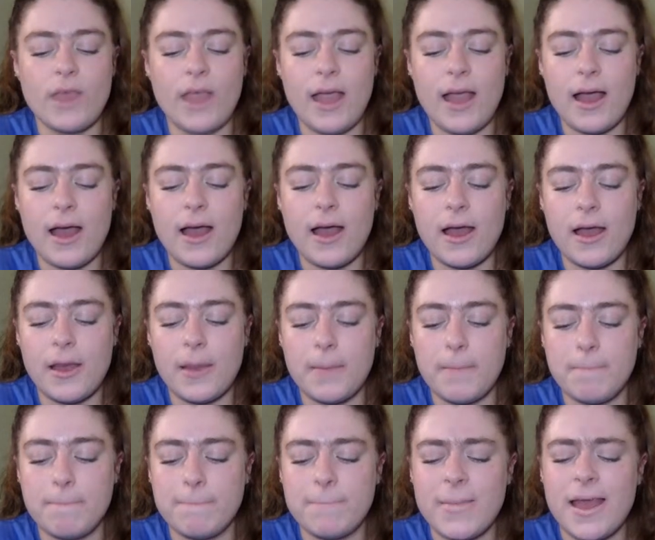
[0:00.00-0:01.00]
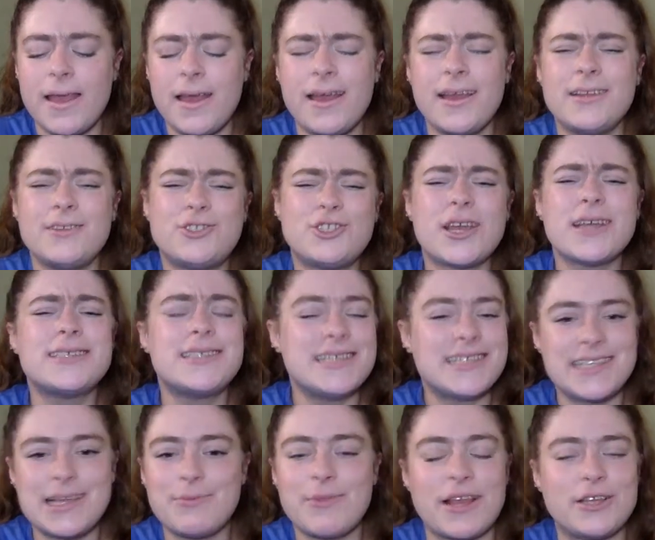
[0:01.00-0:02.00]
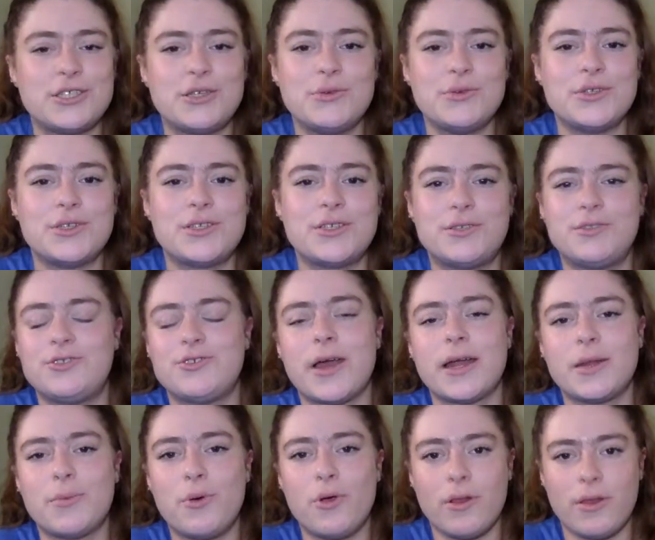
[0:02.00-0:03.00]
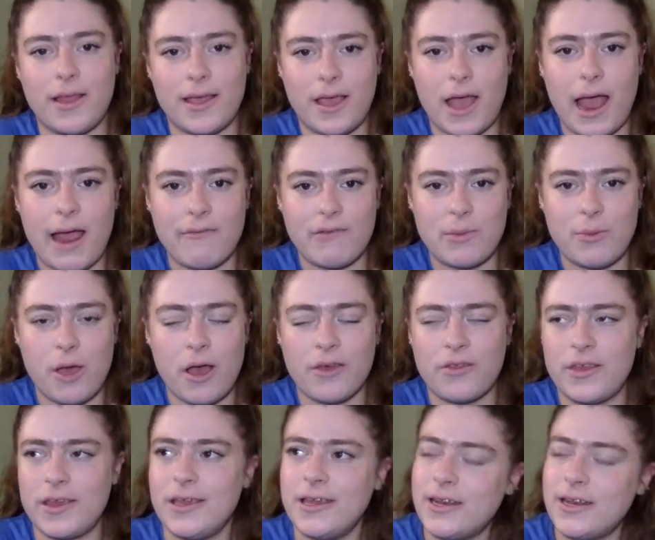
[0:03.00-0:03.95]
Jesse seemed like she was trying to pull like a Harry Potter thing,